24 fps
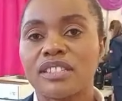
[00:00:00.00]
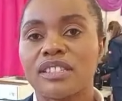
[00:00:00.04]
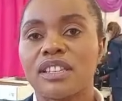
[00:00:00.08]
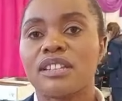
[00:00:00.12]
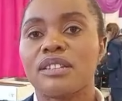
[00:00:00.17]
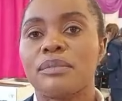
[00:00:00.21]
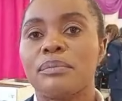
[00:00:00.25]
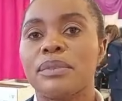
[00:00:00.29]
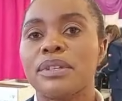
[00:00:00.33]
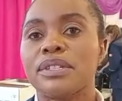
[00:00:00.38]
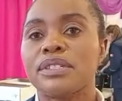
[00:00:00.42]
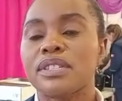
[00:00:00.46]

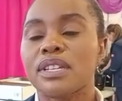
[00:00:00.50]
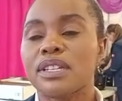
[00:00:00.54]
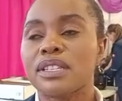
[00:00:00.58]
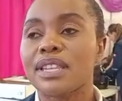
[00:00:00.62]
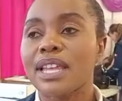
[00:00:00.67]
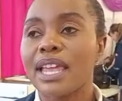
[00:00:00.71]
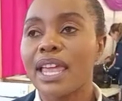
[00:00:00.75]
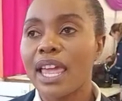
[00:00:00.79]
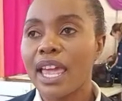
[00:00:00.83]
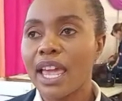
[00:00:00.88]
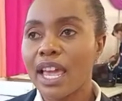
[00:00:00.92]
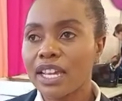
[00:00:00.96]
That means that
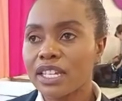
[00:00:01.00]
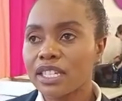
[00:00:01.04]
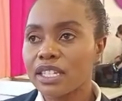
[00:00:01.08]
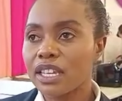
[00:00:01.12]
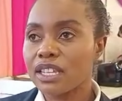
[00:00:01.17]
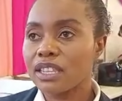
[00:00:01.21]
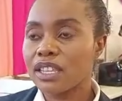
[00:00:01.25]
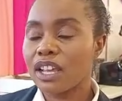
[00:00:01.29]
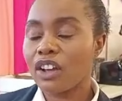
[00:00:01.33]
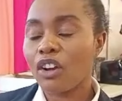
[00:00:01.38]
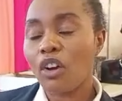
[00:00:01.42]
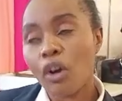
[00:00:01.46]
the,
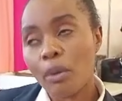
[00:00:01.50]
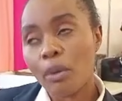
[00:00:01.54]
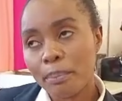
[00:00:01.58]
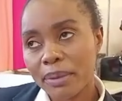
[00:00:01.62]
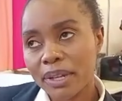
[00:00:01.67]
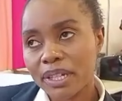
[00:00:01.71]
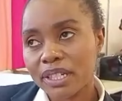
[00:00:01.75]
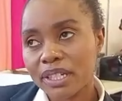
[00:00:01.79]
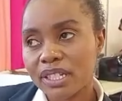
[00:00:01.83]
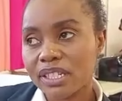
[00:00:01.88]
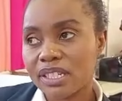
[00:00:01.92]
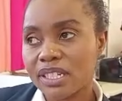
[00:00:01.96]
the
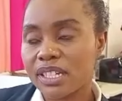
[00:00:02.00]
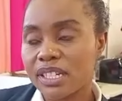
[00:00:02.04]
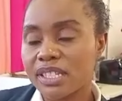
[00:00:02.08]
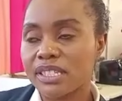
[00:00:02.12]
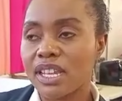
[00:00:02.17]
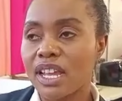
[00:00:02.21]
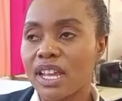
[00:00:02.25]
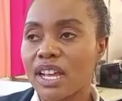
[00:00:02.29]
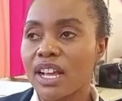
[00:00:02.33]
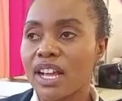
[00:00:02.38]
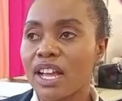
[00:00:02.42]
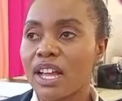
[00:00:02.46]
competitors
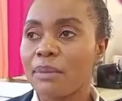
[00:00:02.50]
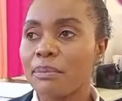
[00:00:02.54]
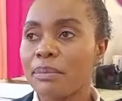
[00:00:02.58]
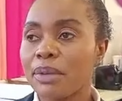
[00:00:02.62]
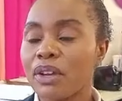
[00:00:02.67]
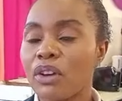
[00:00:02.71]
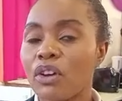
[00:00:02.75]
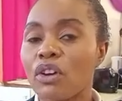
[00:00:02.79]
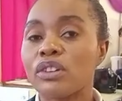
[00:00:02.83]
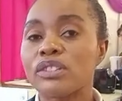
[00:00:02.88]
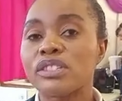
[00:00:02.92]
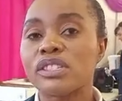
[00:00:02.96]
are
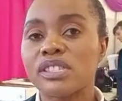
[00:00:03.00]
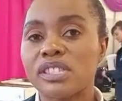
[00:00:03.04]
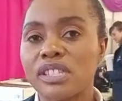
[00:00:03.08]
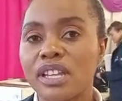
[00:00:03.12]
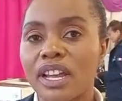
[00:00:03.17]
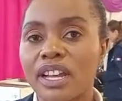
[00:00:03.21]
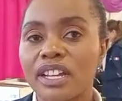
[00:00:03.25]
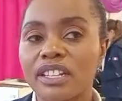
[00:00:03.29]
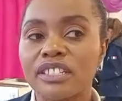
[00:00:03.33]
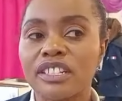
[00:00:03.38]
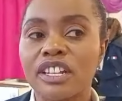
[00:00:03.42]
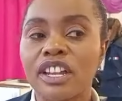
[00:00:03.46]
coming on
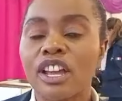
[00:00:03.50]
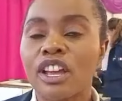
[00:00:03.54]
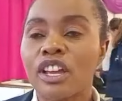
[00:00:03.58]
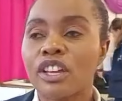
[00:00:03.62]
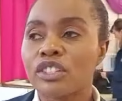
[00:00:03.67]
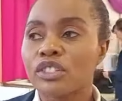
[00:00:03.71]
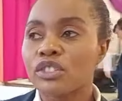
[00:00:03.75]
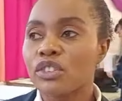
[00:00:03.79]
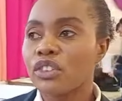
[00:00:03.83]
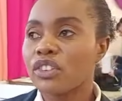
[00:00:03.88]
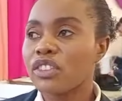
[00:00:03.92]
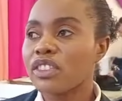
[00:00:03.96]
site
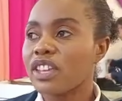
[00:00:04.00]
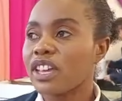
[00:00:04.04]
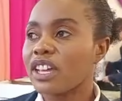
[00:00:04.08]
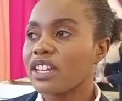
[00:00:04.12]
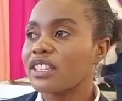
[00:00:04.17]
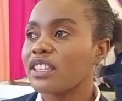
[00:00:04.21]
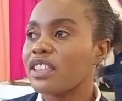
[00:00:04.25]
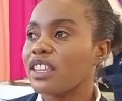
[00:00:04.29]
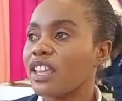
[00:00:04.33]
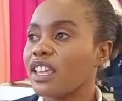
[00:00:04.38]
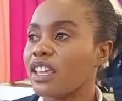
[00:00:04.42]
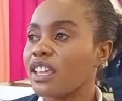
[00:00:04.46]
so
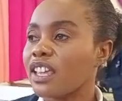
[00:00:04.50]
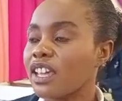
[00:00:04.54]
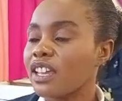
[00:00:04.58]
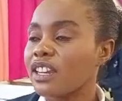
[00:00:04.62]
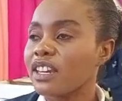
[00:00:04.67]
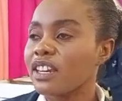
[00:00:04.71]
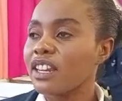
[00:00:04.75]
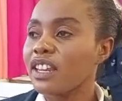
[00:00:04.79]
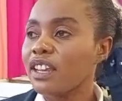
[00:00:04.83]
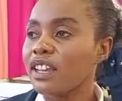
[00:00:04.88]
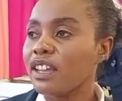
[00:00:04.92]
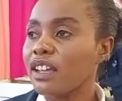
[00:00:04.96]
that they
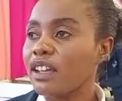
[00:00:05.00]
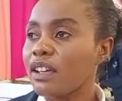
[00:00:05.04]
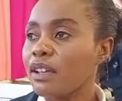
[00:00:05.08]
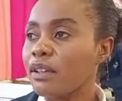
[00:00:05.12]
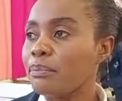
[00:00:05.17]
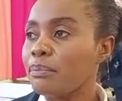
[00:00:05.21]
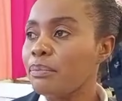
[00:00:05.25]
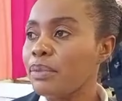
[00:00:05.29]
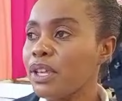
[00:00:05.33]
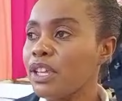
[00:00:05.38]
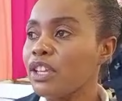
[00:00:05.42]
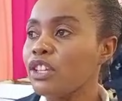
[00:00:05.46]
can uh,
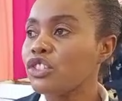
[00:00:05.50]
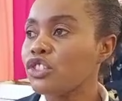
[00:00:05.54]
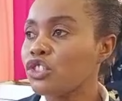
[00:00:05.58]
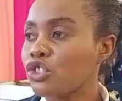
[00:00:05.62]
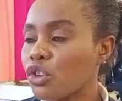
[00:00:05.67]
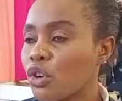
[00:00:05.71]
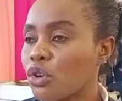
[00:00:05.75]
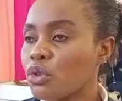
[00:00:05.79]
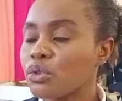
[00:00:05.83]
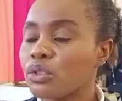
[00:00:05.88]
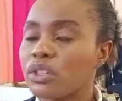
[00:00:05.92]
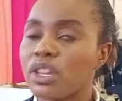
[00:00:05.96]
be
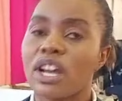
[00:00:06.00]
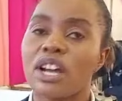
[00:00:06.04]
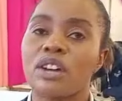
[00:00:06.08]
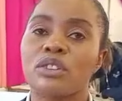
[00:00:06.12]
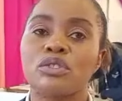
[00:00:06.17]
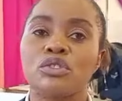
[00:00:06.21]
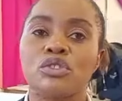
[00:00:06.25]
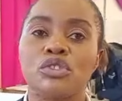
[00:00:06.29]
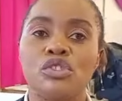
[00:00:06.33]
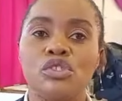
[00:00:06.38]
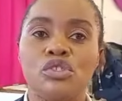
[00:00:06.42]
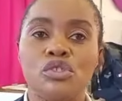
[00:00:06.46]
shown how
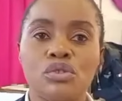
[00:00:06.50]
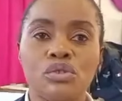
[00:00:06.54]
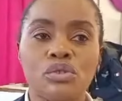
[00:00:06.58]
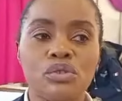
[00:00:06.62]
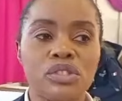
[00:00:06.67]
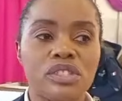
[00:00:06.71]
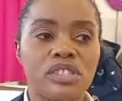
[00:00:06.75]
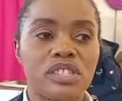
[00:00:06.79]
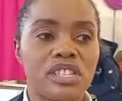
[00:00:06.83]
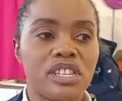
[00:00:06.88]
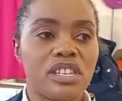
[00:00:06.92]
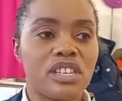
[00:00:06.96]
to
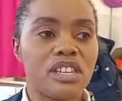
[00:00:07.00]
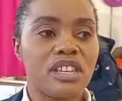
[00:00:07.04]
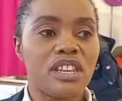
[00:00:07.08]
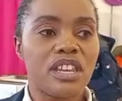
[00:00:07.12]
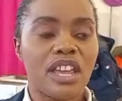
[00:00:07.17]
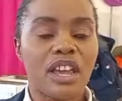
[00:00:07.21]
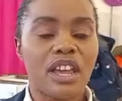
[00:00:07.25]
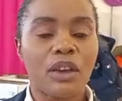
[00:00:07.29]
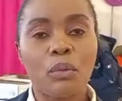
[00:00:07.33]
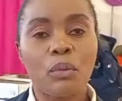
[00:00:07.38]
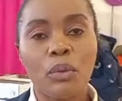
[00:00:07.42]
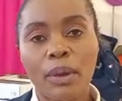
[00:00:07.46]
use the
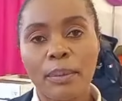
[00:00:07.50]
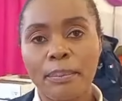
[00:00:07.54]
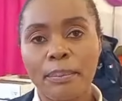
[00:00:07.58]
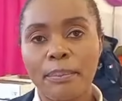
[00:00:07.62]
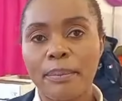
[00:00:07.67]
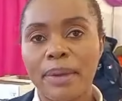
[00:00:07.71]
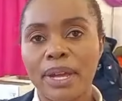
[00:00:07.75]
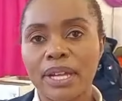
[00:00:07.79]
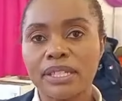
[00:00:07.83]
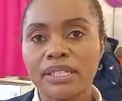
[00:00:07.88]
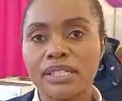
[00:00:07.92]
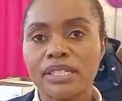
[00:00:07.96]

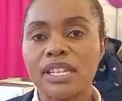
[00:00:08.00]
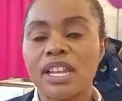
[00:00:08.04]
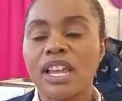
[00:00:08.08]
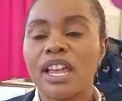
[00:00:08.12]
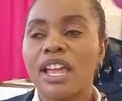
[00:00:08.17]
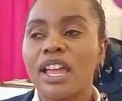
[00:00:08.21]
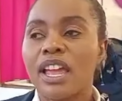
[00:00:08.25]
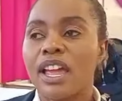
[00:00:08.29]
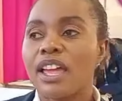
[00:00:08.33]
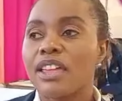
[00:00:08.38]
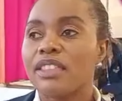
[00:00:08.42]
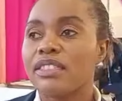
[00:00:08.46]
equipment
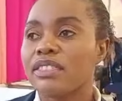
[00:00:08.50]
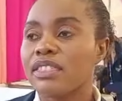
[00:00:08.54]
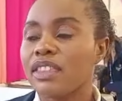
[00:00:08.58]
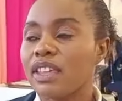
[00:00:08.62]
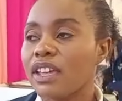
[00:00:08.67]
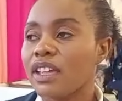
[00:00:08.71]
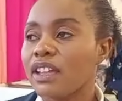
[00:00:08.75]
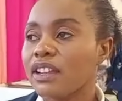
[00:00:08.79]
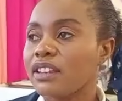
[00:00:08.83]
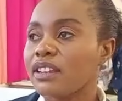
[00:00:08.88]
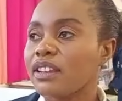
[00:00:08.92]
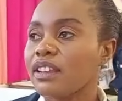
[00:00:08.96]
and
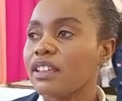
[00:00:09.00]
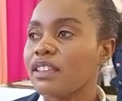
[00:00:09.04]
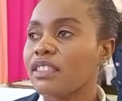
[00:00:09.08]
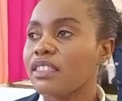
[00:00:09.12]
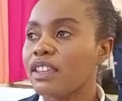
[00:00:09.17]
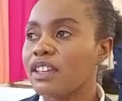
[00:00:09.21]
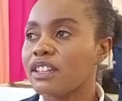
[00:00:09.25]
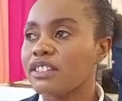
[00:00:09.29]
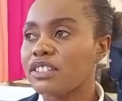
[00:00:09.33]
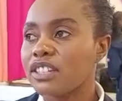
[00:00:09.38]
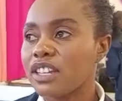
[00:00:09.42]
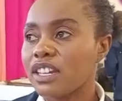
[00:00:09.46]
then
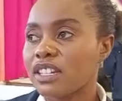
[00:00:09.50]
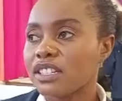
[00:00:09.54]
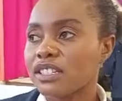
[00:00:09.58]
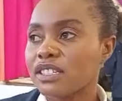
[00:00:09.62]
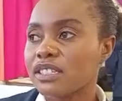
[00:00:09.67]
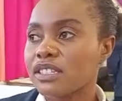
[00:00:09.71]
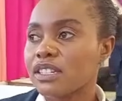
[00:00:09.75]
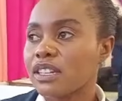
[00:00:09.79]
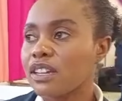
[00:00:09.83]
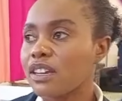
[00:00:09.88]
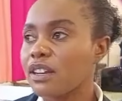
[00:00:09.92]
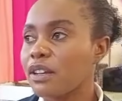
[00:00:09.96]
they
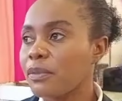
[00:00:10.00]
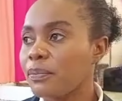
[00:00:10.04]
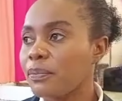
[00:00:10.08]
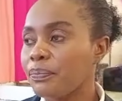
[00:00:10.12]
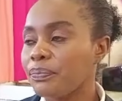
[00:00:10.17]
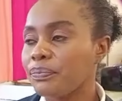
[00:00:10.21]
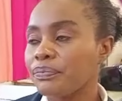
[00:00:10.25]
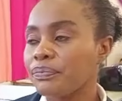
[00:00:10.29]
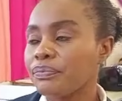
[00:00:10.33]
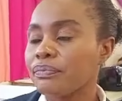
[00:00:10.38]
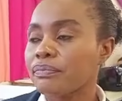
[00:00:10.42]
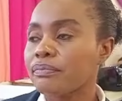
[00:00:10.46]
just
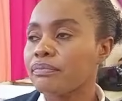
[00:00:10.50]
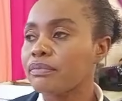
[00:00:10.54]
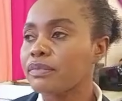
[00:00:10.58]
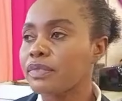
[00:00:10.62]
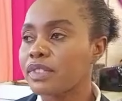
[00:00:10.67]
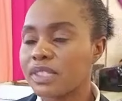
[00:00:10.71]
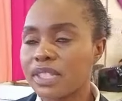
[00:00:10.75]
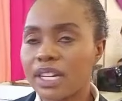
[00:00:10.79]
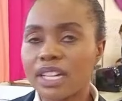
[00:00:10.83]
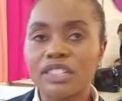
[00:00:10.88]
um, start